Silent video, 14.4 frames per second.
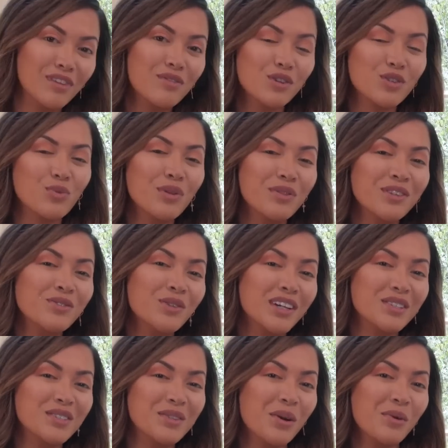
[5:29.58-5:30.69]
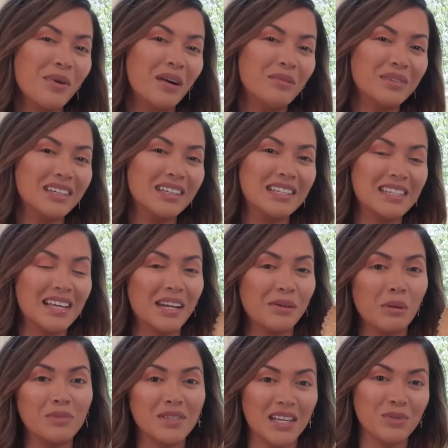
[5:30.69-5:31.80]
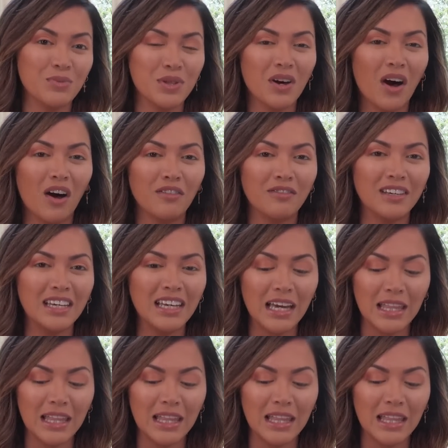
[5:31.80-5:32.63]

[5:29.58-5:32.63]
if there's one thing you guys should know about me is that I'm obsessed with coffee,